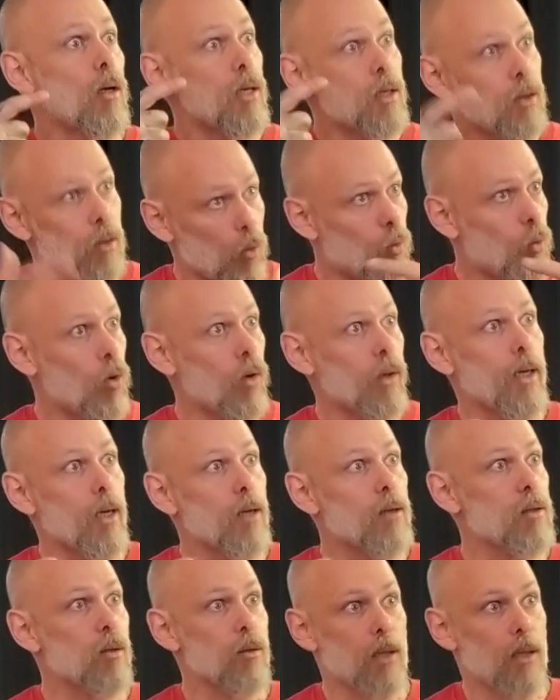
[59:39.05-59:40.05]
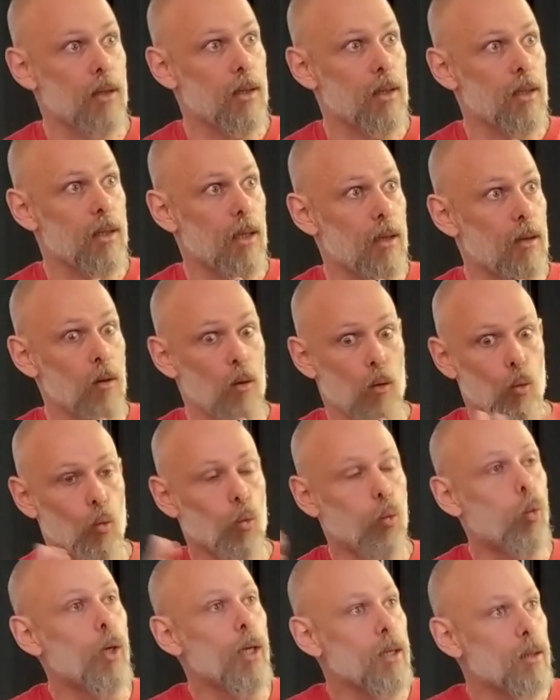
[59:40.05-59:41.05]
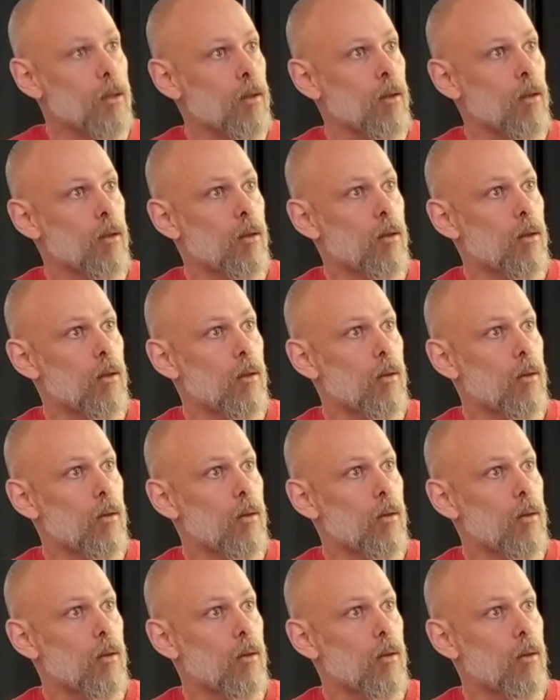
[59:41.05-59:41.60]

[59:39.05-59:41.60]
in a workout so that they can win.